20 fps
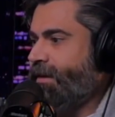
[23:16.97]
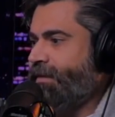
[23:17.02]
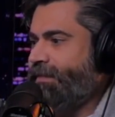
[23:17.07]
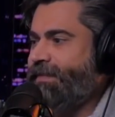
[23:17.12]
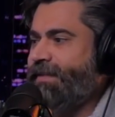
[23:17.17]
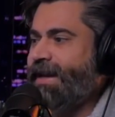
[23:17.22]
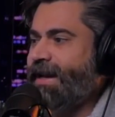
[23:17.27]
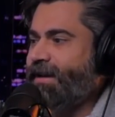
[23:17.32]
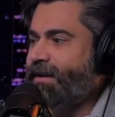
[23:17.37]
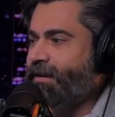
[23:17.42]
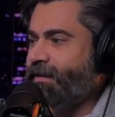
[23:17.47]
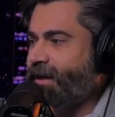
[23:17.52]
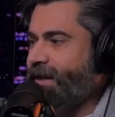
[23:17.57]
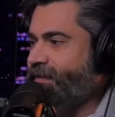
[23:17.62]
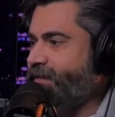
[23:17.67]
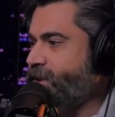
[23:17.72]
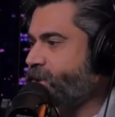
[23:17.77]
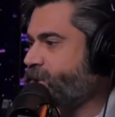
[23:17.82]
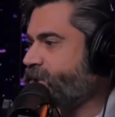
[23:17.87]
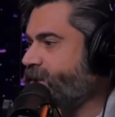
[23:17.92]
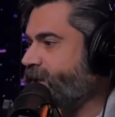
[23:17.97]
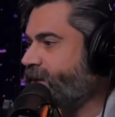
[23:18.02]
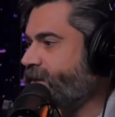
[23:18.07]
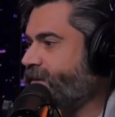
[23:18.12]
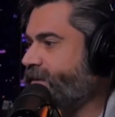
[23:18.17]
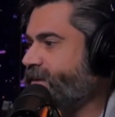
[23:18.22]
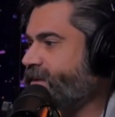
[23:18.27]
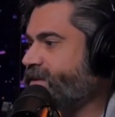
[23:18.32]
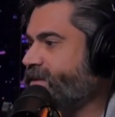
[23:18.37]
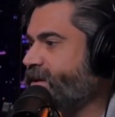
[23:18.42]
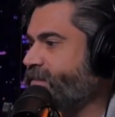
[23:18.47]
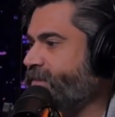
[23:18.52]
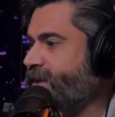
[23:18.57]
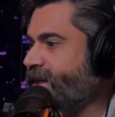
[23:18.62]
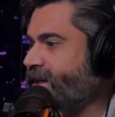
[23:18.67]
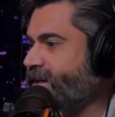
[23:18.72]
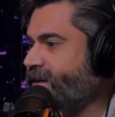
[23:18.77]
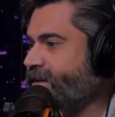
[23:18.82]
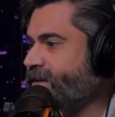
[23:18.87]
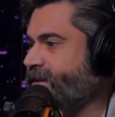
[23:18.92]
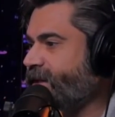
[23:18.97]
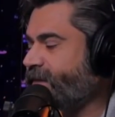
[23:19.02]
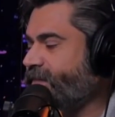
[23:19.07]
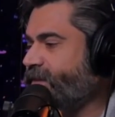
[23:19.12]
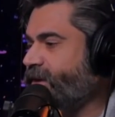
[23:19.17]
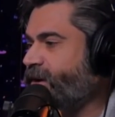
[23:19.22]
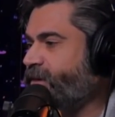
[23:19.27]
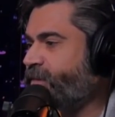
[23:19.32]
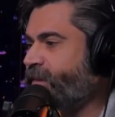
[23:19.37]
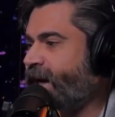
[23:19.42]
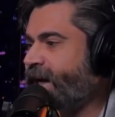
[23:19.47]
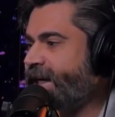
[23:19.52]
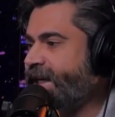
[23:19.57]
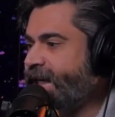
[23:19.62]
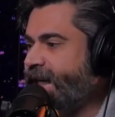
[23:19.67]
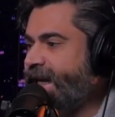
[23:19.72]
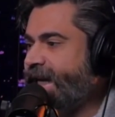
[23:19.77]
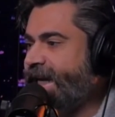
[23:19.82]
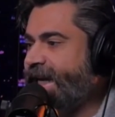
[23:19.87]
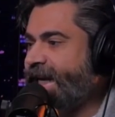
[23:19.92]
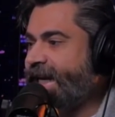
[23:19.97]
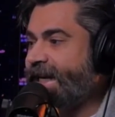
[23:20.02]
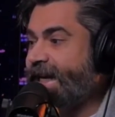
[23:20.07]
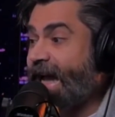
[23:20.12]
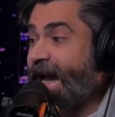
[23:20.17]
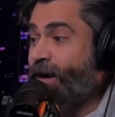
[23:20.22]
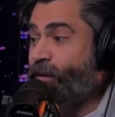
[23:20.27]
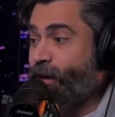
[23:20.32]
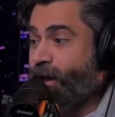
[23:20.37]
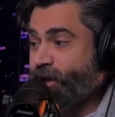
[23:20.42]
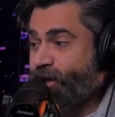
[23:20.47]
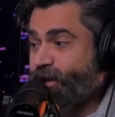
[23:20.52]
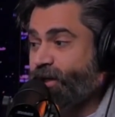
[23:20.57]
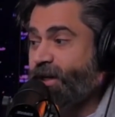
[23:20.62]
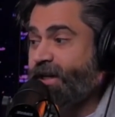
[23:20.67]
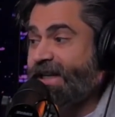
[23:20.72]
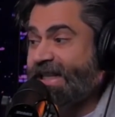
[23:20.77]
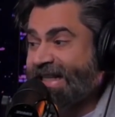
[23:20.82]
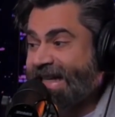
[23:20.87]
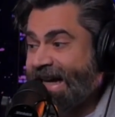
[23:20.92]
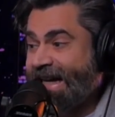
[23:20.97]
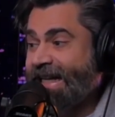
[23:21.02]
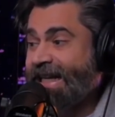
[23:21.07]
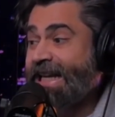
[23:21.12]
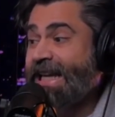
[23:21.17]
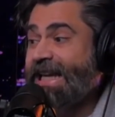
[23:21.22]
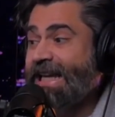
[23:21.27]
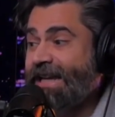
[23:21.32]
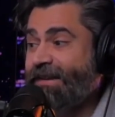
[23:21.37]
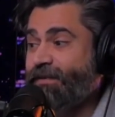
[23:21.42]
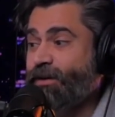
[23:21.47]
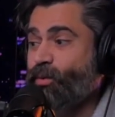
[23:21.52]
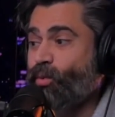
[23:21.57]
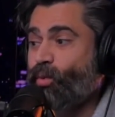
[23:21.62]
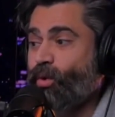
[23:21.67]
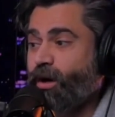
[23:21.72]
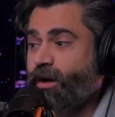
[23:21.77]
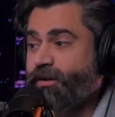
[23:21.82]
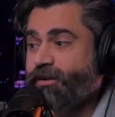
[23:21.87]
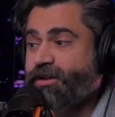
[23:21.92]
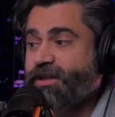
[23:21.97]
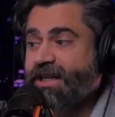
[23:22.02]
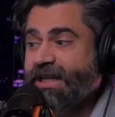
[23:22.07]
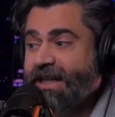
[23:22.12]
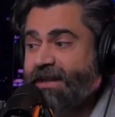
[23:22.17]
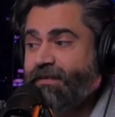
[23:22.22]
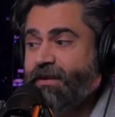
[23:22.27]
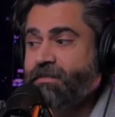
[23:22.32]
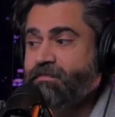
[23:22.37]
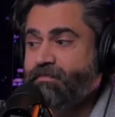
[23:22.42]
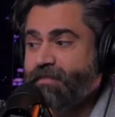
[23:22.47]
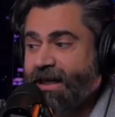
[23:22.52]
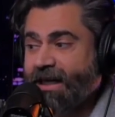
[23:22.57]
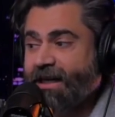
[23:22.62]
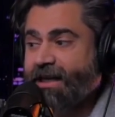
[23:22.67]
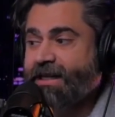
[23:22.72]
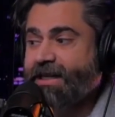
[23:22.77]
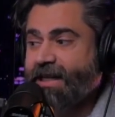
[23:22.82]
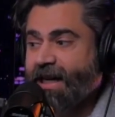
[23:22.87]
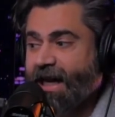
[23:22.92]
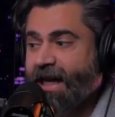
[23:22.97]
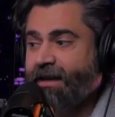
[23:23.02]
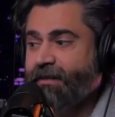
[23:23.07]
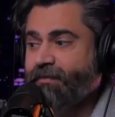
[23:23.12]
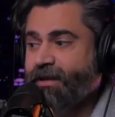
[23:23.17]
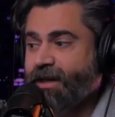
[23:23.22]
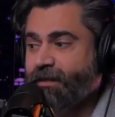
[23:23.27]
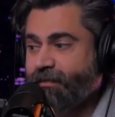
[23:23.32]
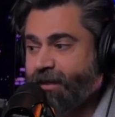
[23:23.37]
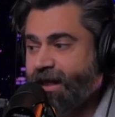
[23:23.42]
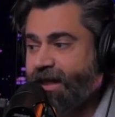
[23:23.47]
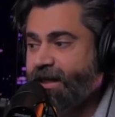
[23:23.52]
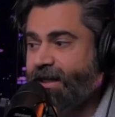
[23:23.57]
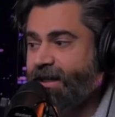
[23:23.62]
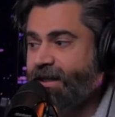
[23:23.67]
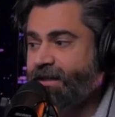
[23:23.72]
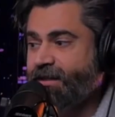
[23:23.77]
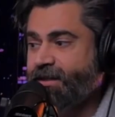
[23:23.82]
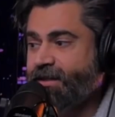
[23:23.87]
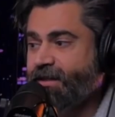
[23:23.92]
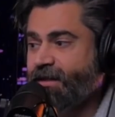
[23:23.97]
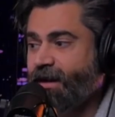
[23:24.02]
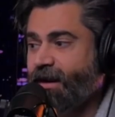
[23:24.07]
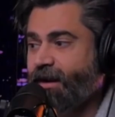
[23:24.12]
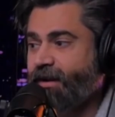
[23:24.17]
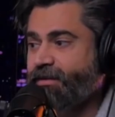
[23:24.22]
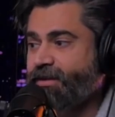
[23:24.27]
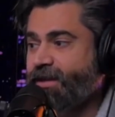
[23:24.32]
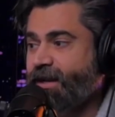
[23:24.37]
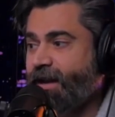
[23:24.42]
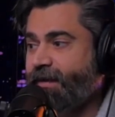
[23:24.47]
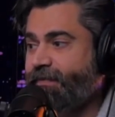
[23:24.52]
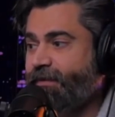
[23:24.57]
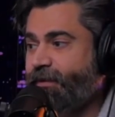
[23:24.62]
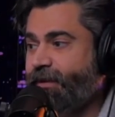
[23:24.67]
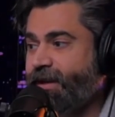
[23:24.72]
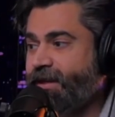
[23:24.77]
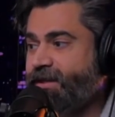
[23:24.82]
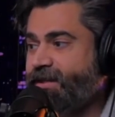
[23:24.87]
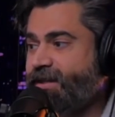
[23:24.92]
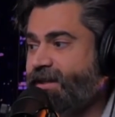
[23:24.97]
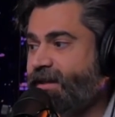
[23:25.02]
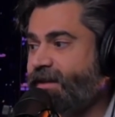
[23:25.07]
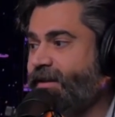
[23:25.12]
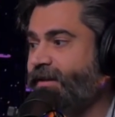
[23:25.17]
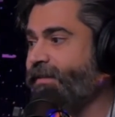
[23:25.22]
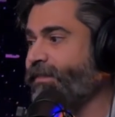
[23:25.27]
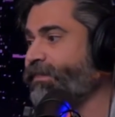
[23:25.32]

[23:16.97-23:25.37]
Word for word: They don't give a shit. These comedians have no money, and I want to show you. It's getting even worse. Even big time comedians are suffering still.